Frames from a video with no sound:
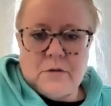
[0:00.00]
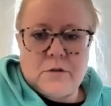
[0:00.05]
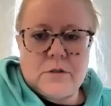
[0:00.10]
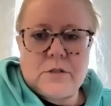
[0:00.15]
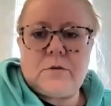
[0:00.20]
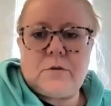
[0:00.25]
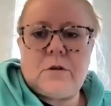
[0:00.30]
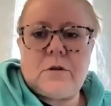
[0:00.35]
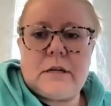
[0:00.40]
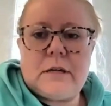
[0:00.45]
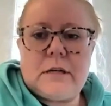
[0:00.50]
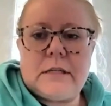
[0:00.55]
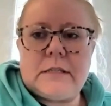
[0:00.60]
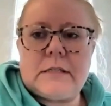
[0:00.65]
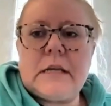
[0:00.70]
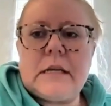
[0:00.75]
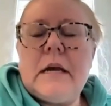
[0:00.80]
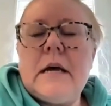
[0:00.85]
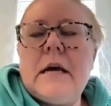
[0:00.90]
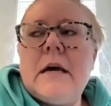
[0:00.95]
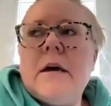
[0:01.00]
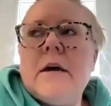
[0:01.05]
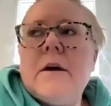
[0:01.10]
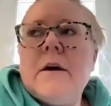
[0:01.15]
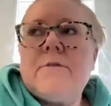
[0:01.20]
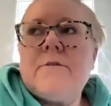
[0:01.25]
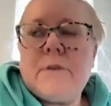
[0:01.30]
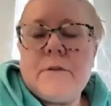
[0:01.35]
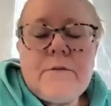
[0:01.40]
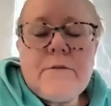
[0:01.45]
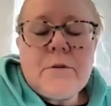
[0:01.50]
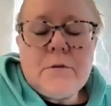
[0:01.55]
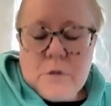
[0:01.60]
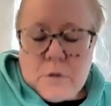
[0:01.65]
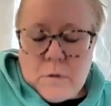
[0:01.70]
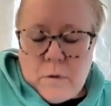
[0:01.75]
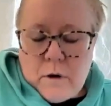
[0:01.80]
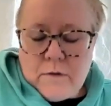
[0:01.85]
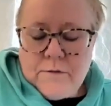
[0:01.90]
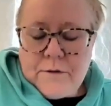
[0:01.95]
Microschool, is fifth through
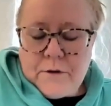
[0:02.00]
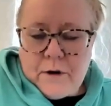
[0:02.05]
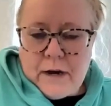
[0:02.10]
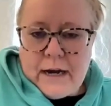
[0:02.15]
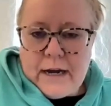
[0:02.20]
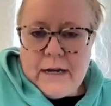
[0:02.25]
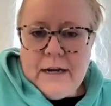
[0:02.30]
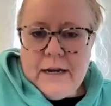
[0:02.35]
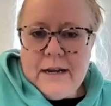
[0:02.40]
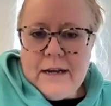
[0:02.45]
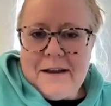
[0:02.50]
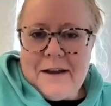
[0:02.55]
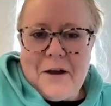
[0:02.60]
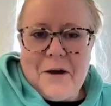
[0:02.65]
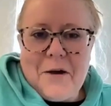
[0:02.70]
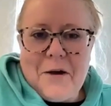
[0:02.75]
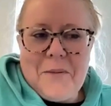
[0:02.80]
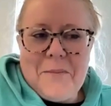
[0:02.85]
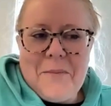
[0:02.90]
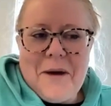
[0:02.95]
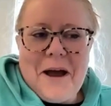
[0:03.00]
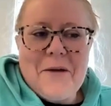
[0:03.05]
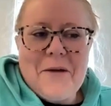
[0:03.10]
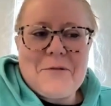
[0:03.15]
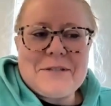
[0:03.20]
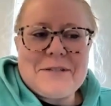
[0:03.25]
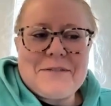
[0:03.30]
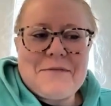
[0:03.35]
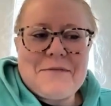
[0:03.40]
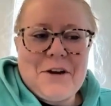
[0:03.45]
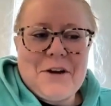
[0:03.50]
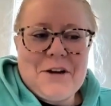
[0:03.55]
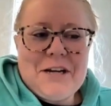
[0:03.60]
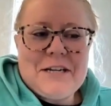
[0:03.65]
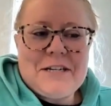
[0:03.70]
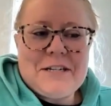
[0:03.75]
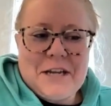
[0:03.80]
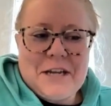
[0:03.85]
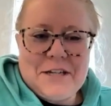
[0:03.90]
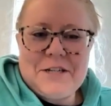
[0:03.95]
12th grade. I was
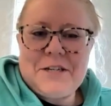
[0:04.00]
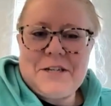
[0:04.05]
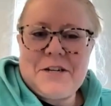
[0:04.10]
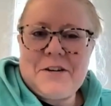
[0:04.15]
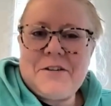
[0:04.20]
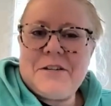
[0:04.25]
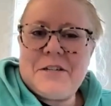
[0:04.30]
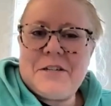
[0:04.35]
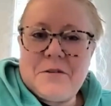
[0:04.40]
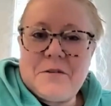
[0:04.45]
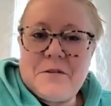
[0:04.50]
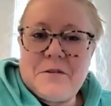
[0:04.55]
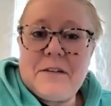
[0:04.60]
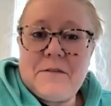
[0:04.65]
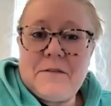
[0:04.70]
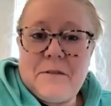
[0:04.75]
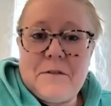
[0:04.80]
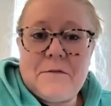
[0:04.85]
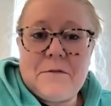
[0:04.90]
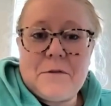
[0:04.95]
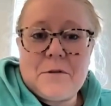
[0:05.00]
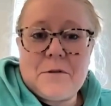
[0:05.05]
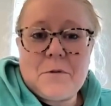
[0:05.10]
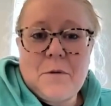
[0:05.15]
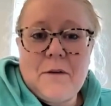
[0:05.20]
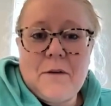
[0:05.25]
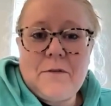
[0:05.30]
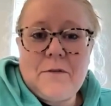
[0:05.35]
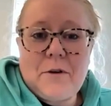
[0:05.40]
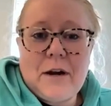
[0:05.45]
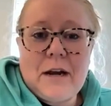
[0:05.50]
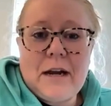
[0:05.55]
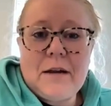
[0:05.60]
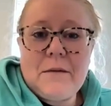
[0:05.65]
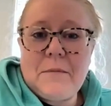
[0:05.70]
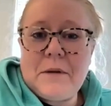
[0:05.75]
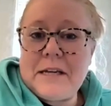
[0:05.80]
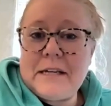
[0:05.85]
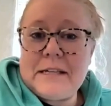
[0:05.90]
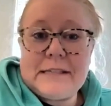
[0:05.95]
very intentional in choosing fifth through 12th
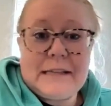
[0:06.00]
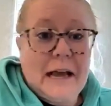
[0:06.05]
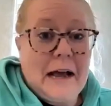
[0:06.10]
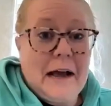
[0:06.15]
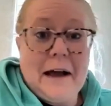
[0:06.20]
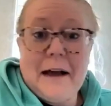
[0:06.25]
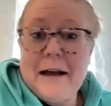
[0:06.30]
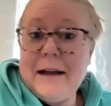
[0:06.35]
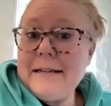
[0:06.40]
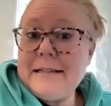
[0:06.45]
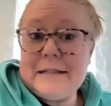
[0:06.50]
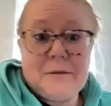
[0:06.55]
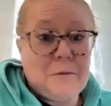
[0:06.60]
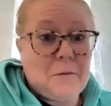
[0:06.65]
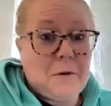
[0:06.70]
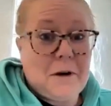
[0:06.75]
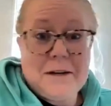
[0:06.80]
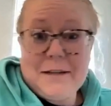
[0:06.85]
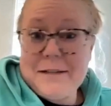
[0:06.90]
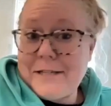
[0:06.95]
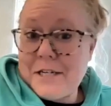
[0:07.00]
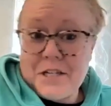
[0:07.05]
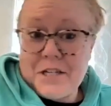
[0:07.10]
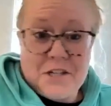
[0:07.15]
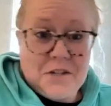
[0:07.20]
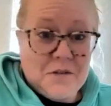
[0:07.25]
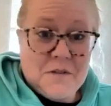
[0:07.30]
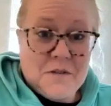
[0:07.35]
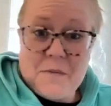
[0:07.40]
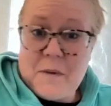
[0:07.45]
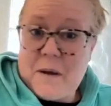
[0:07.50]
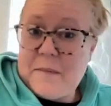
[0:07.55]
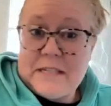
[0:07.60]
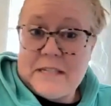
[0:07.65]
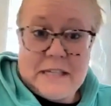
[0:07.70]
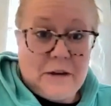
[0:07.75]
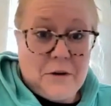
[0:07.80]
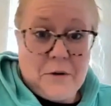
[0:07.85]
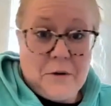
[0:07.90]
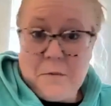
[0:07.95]
grade because I didn't want to teach those
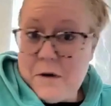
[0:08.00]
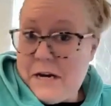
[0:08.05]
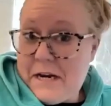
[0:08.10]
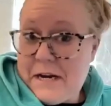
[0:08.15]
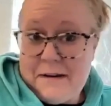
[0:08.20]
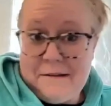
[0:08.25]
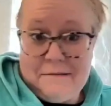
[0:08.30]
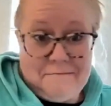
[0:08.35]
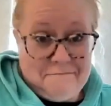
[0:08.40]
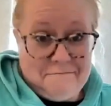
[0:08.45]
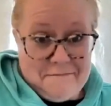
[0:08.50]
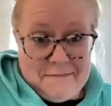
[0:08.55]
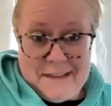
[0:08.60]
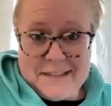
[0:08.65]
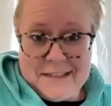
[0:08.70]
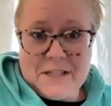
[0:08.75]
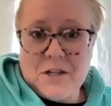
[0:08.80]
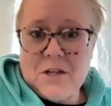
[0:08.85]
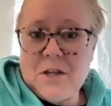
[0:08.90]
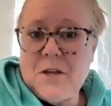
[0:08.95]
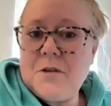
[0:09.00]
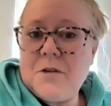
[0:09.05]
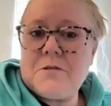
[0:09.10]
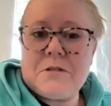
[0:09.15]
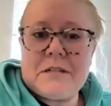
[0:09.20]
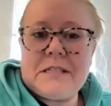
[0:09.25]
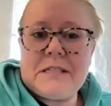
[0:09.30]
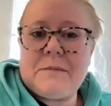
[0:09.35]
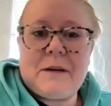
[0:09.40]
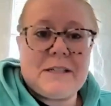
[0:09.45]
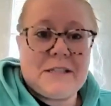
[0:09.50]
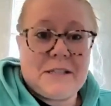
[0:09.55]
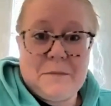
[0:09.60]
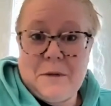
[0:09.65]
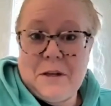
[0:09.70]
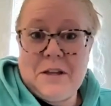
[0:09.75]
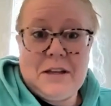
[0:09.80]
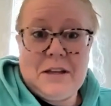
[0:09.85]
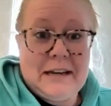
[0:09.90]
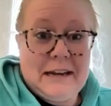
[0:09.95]
babies how to read. That's a huge
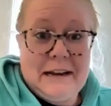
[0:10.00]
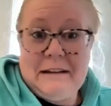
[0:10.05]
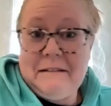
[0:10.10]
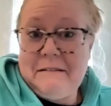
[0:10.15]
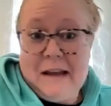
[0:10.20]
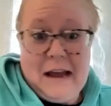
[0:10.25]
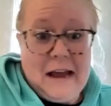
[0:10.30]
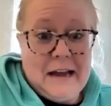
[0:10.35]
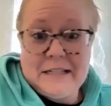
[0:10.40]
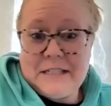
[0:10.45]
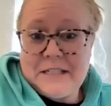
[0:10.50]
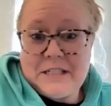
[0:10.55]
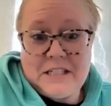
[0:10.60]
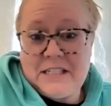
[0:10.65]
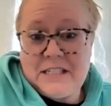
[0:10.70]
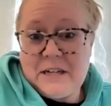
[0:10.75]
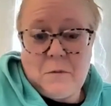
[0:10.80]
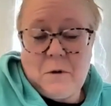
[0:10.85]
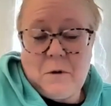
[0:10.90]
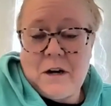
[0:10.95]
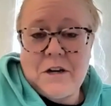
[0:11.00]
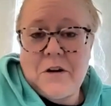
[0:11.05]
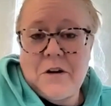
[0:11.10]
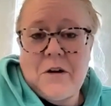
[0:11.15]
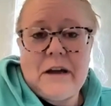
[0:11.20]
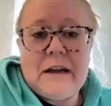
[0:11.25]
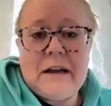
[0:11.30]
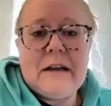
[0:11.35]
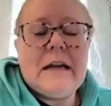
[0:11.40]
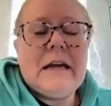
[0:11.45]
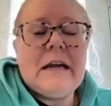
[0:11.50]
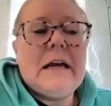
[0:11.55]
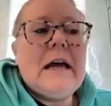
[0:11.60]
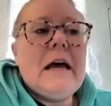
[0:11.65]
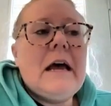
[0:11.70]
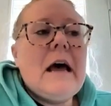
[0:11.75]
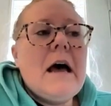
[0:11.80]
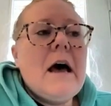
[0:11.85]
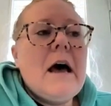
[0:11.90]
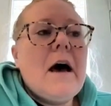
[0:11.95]
responsibility. I just didn't want to do it.
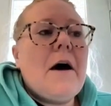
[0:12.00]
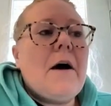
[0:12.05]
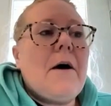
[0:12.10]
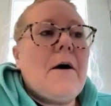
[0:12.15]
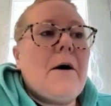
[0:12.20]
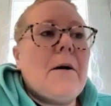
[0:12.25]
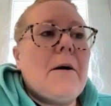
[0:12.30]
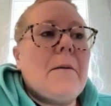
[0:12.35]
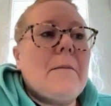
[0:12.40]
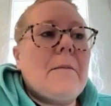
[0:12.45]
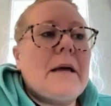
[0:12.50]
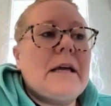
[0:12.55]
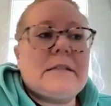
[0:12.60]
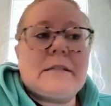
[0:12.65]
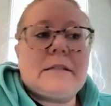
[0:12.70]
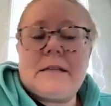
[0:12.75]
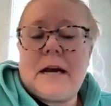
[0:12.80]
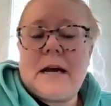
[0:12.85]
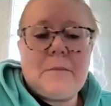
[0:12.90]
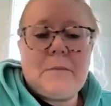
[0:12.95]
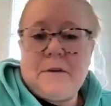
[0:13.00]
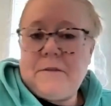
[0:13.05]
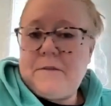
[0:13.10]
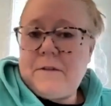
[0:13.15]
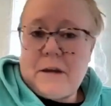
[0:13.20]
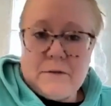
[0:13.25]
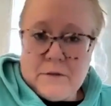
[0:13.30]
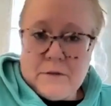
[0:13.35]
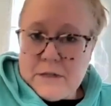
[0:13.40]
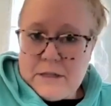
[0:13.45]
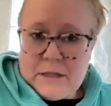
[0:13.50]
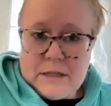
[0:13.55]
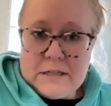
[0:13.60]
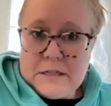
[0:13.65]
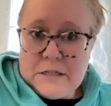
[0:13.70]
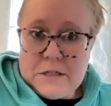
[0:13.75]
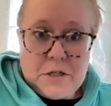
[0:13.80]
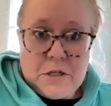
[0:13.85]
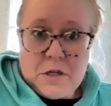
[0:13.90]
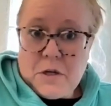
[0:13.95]
It's not my favorite
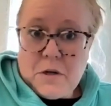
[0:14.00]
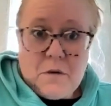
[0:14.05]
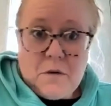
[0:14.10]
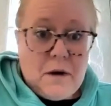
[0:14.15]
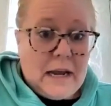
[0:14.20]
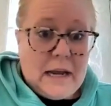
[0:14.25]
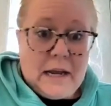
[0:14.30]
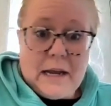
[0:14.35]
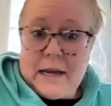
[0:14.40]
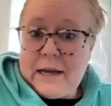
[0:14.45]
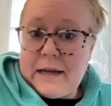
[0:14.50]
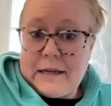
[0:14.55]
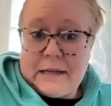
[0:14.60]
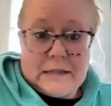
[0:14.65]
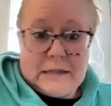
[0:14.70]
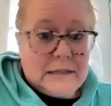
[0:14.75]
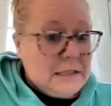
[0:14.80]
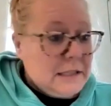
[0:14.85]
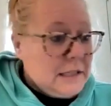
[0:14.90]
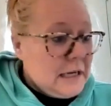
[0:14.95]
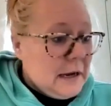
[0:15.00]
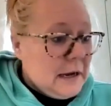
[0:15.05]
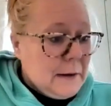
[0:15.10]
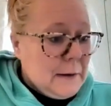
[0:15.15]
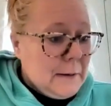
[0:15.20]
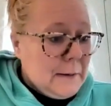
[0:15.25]
thing to do, and